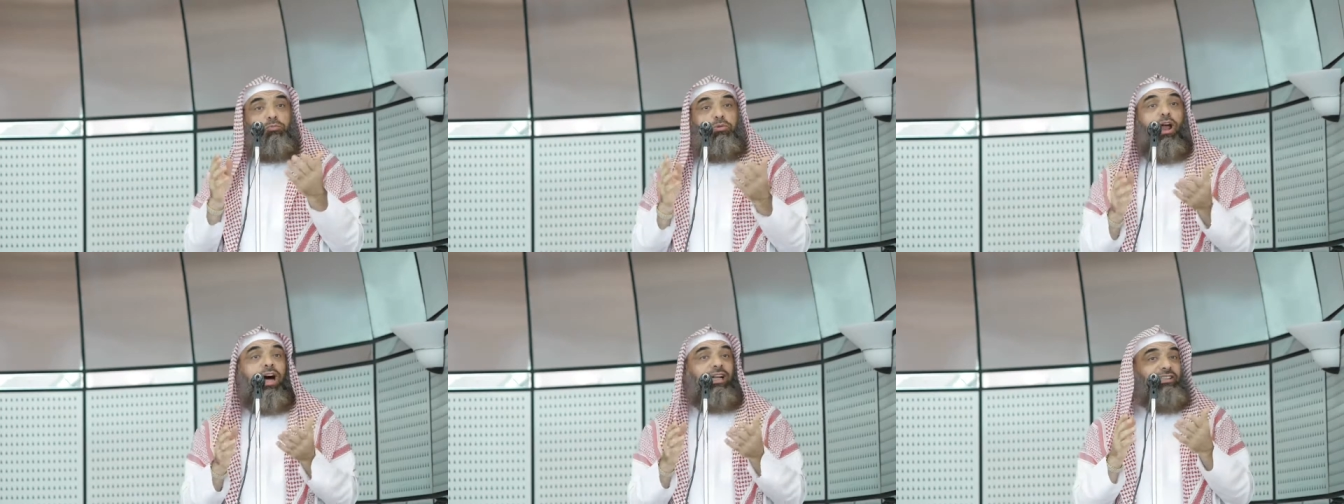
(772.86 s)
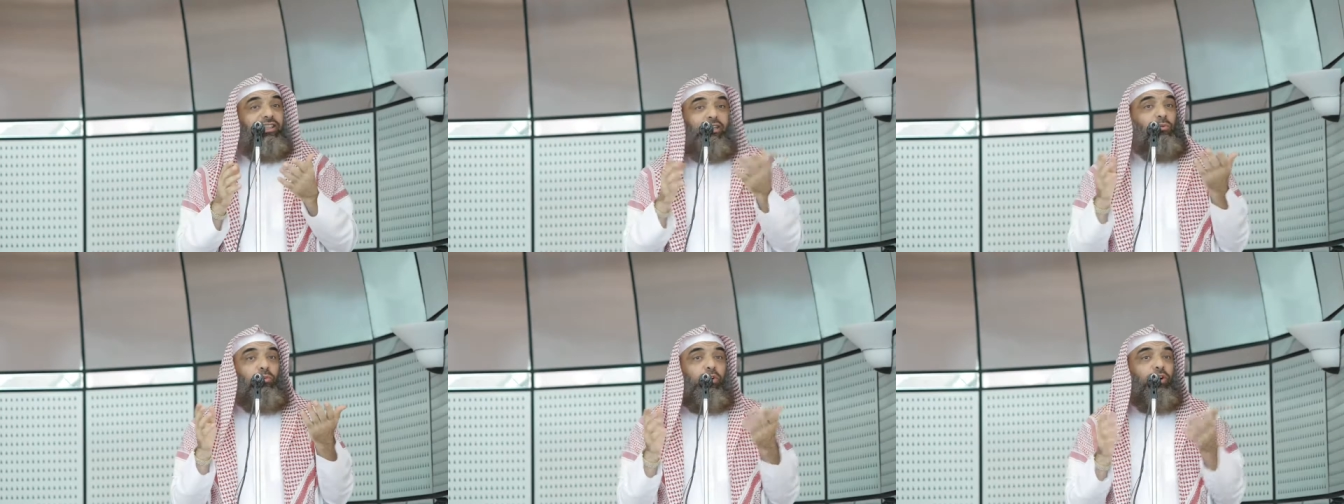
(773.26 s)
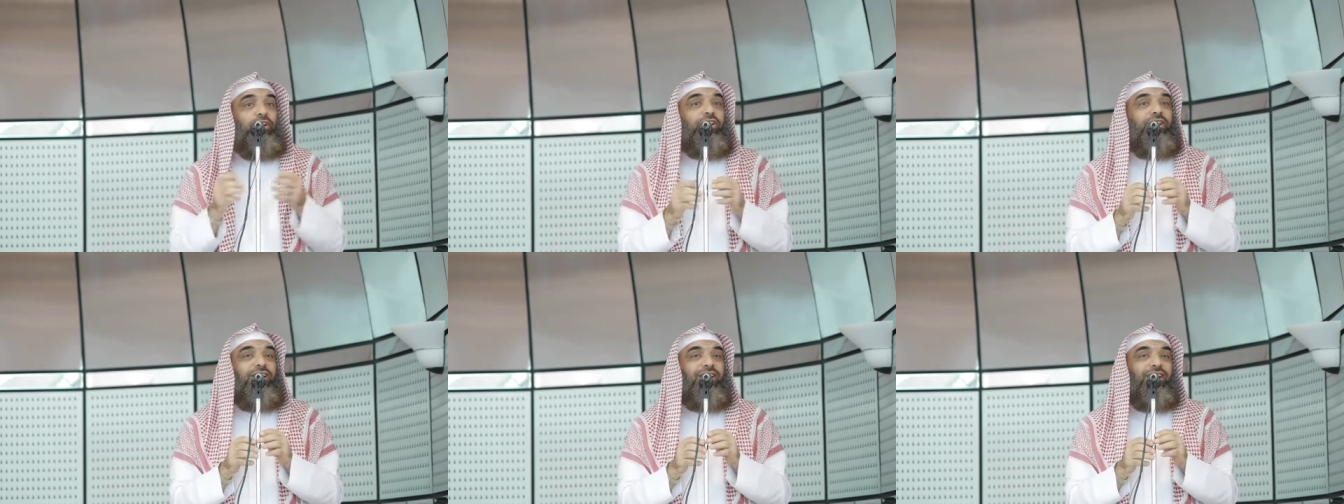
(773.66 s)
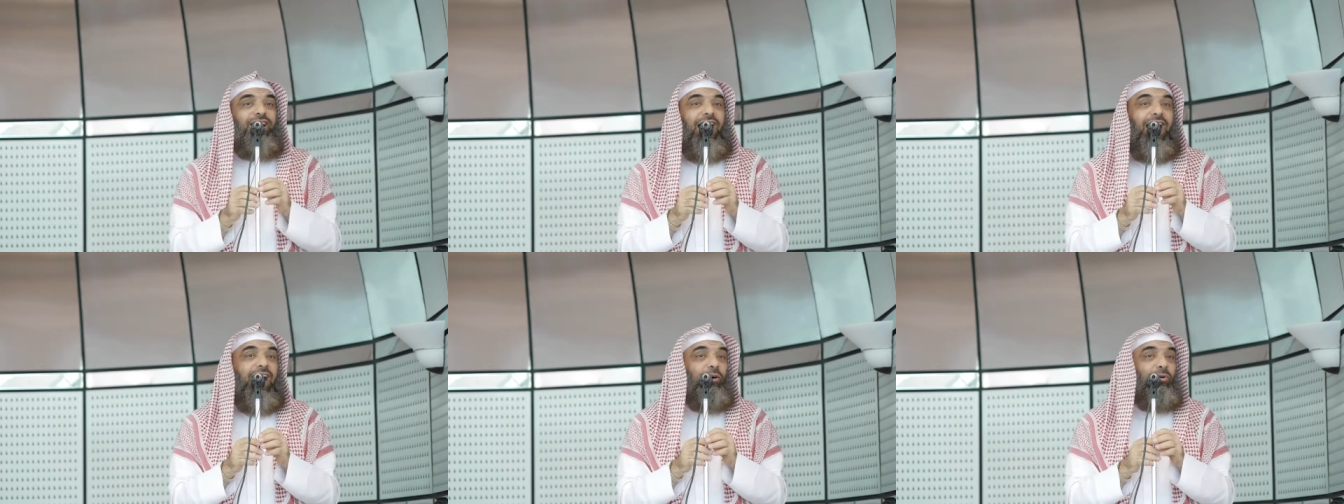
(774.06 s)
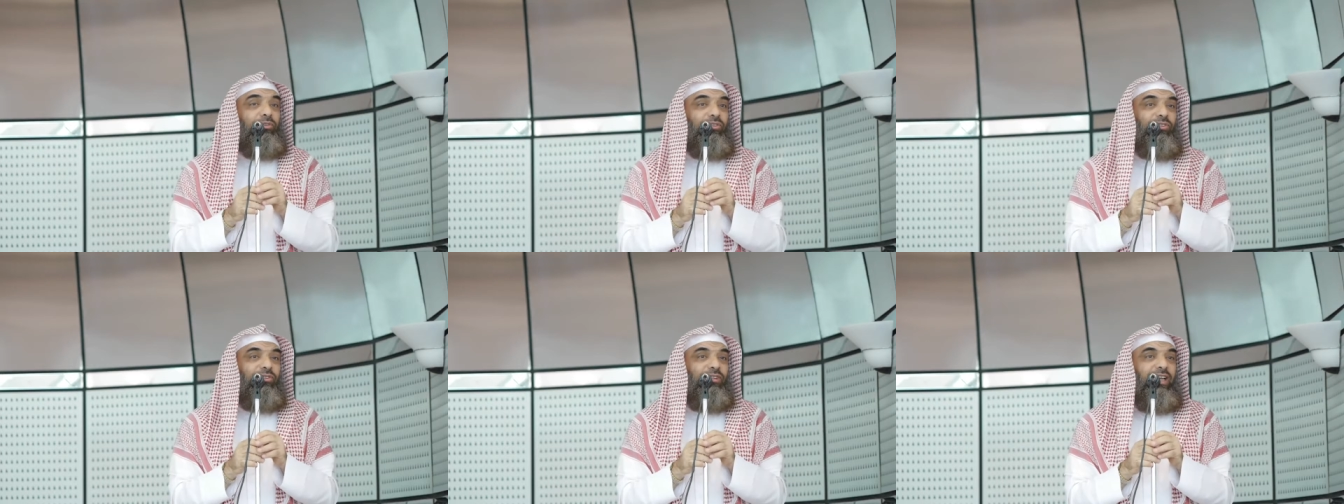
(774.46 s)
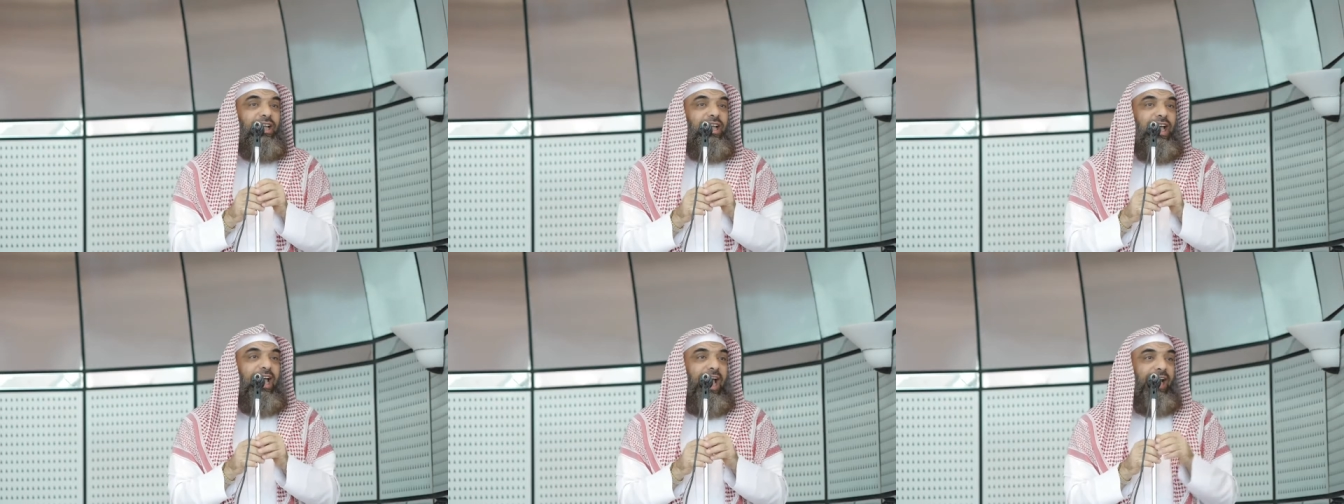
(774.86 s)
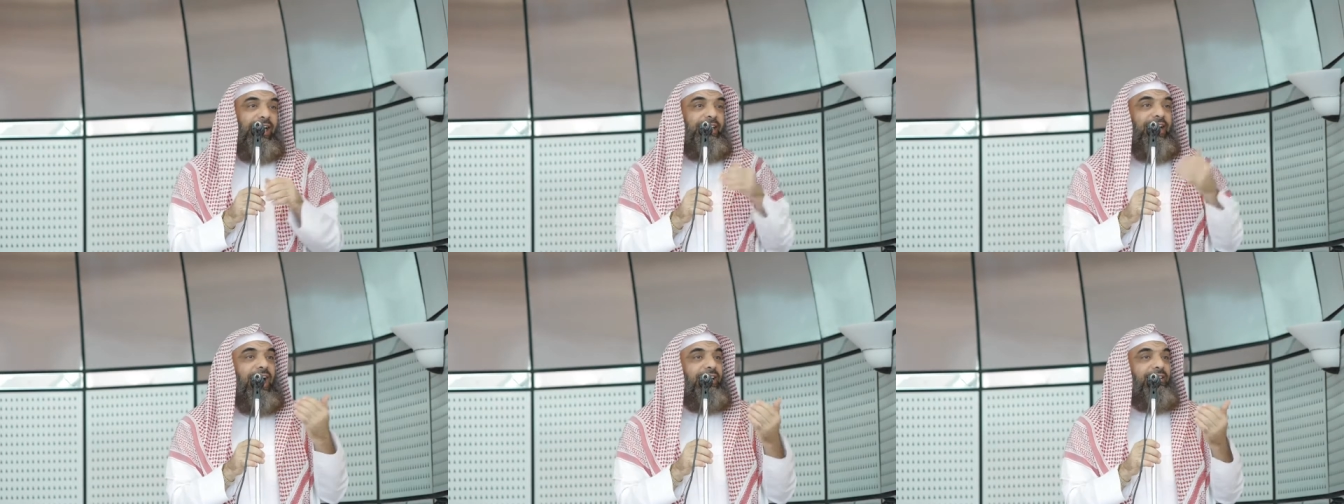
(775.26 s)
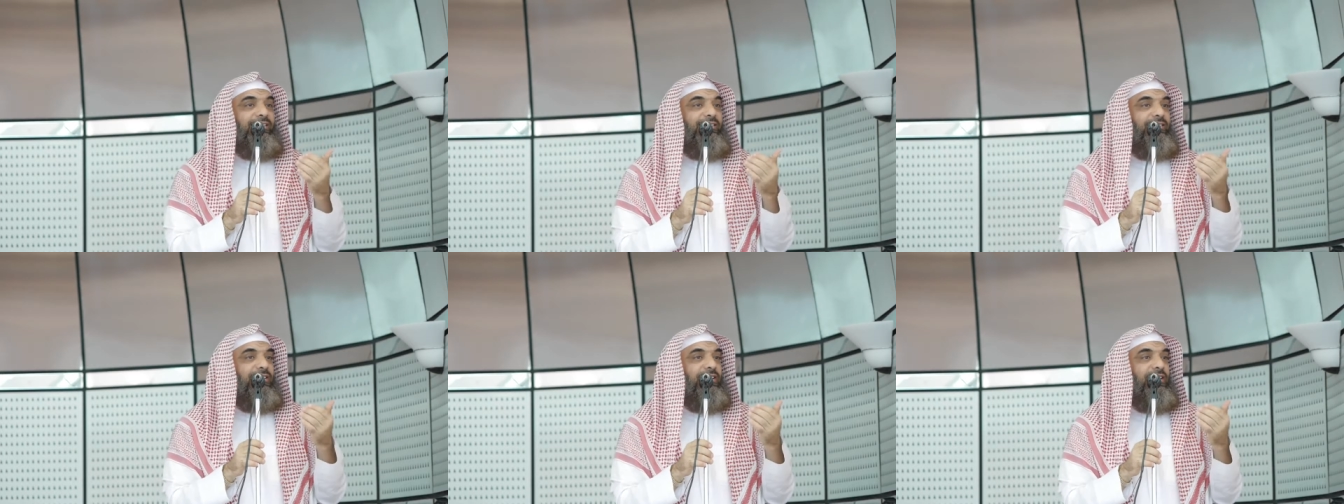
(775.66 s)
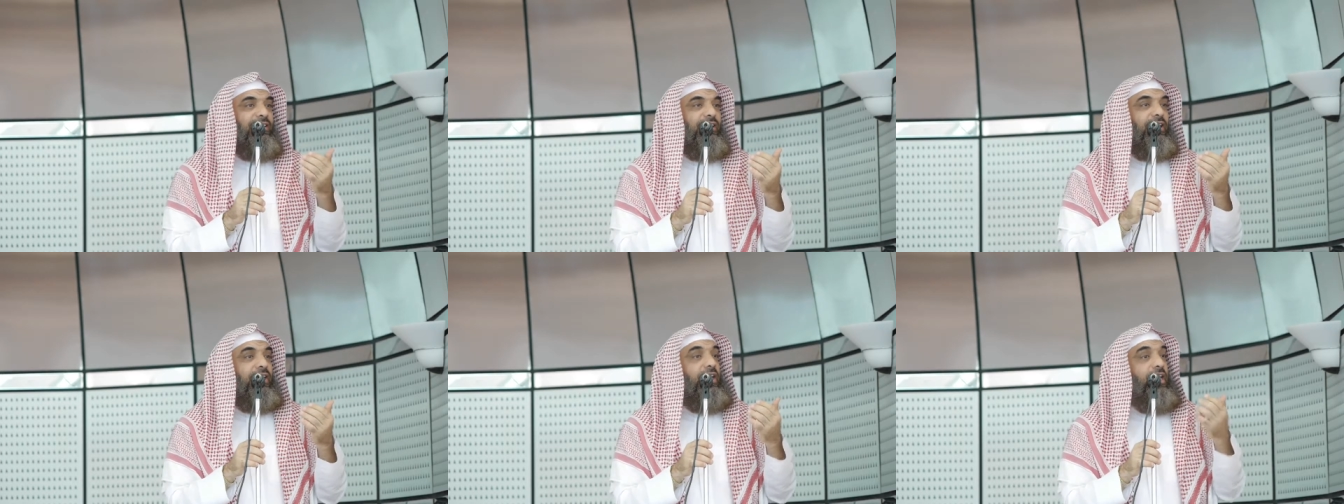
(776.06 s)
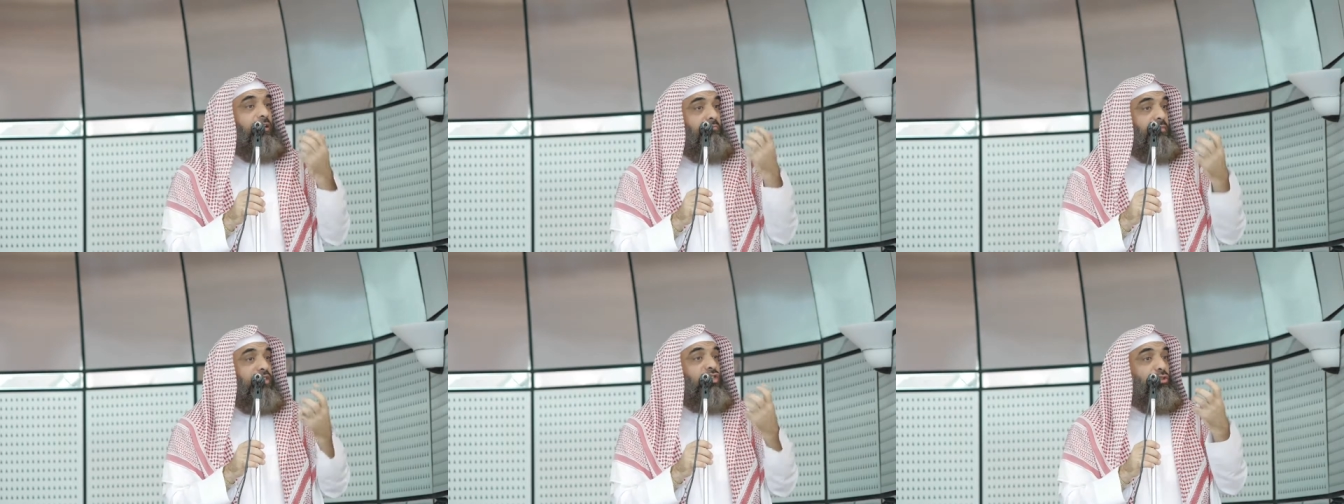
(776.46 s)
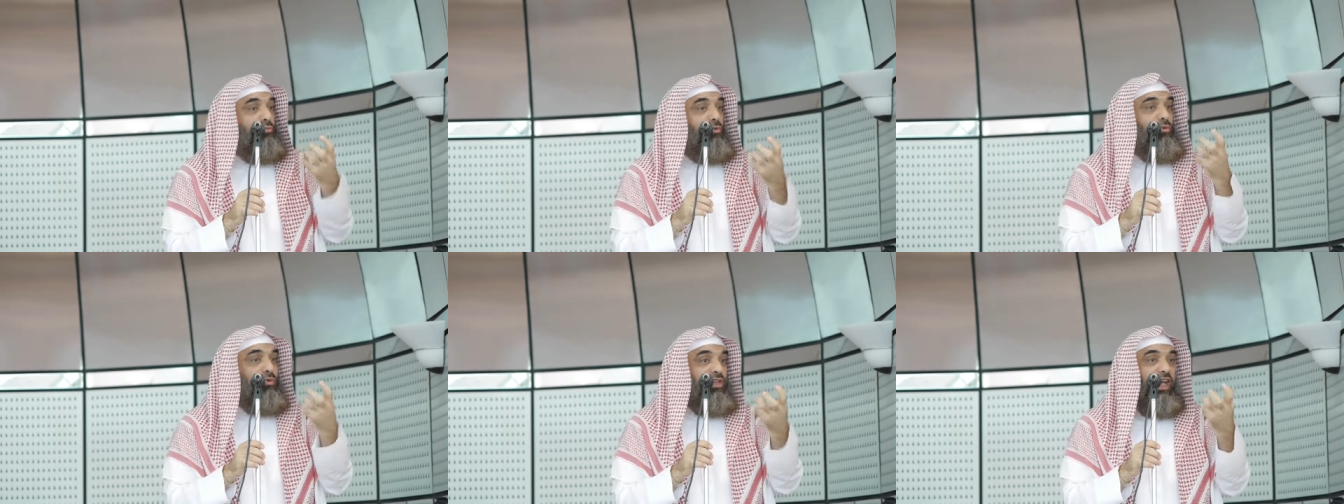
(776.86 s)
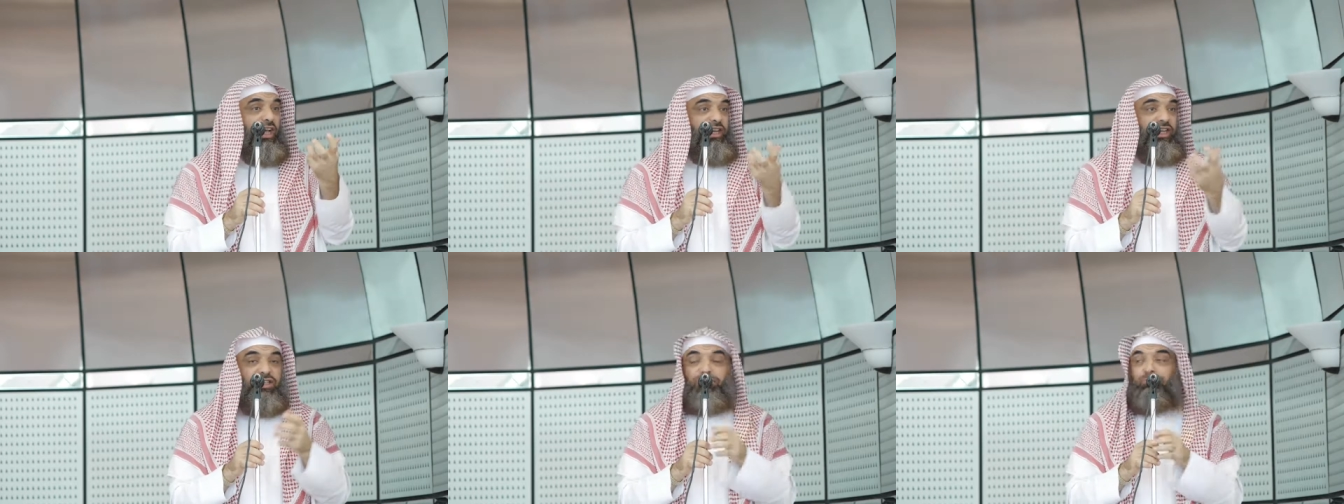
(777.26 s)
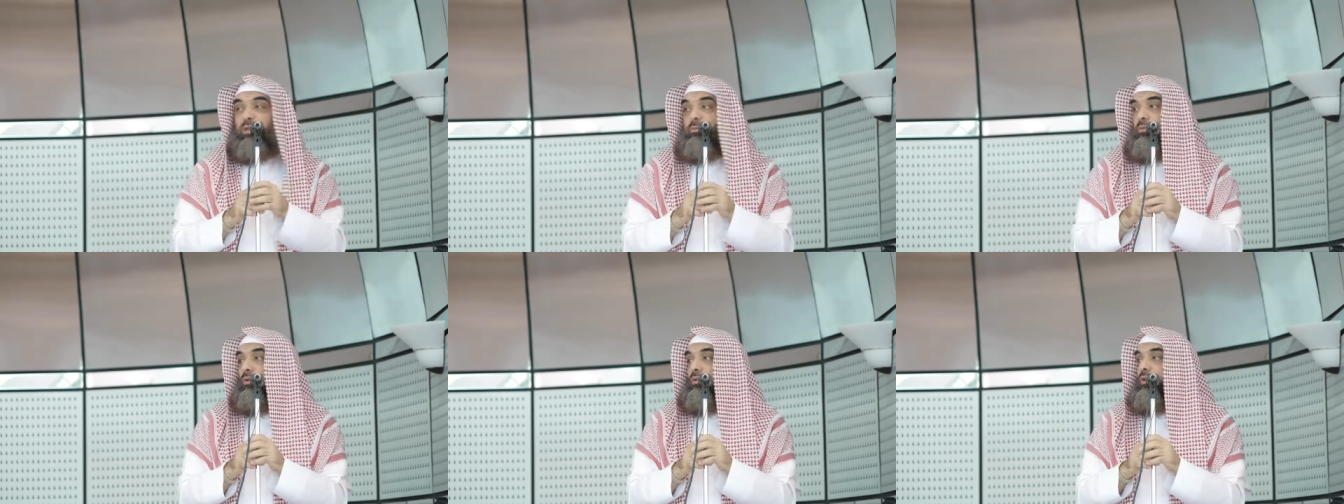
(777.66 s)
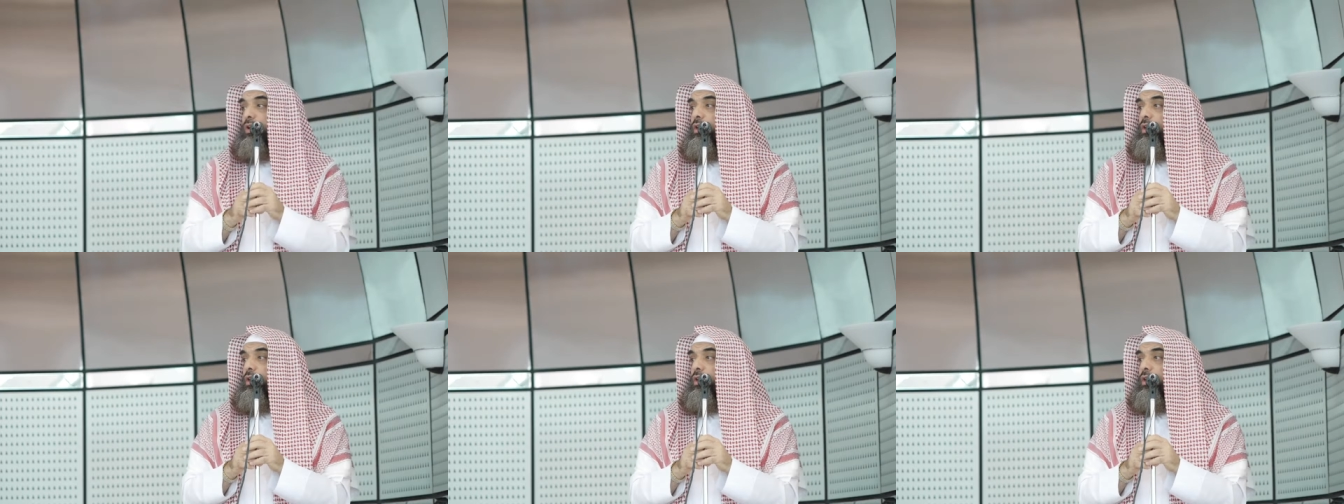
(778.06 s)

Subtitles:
plot didn't work out and that he missed Musa and his people.